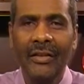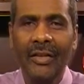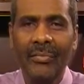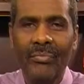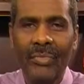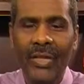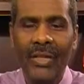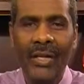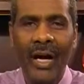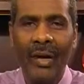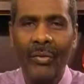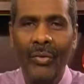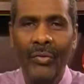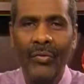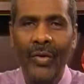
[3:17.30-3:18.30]
to meet
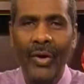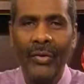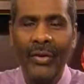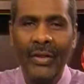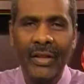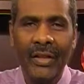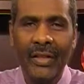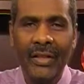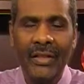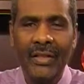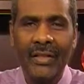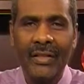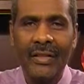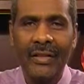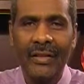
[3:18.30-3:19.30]
our very
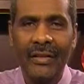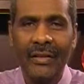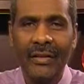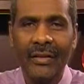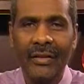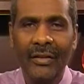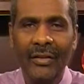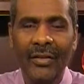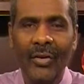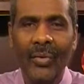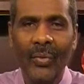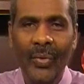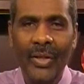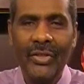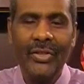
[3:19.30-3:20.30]
needs.
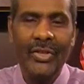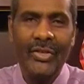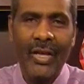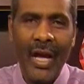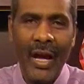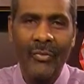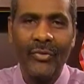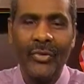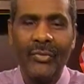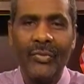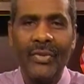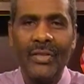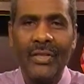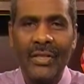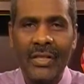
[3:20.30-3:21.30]
We just have to
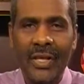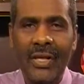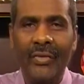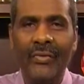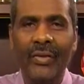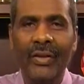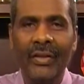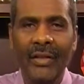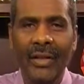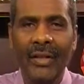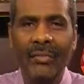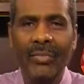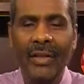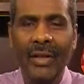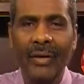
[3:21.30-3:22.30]
receive it,
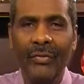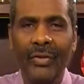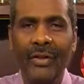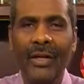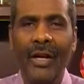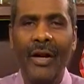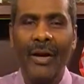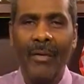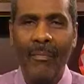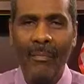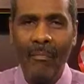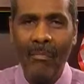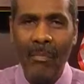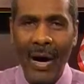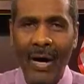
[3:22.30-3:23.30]
dearly beloved,
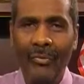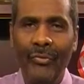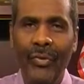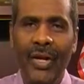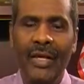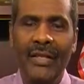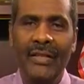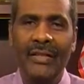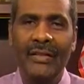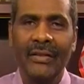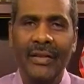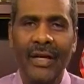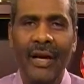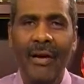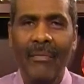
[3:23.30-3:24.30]
by faith.
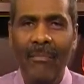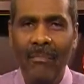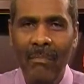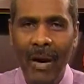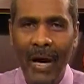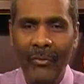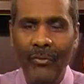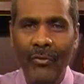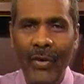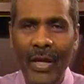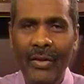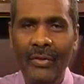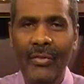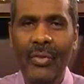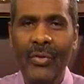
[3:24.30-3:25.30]
By
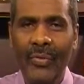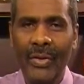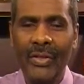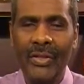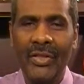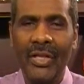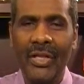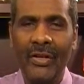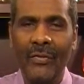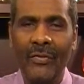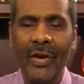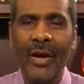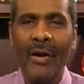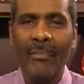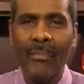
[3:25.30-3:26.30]
faith we
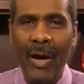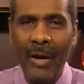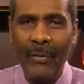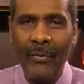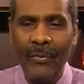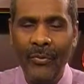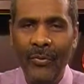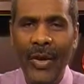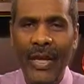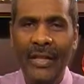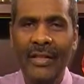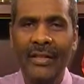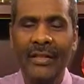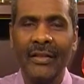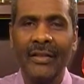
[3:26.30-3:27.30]
receive. By
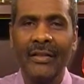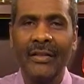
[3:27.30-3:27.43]
faith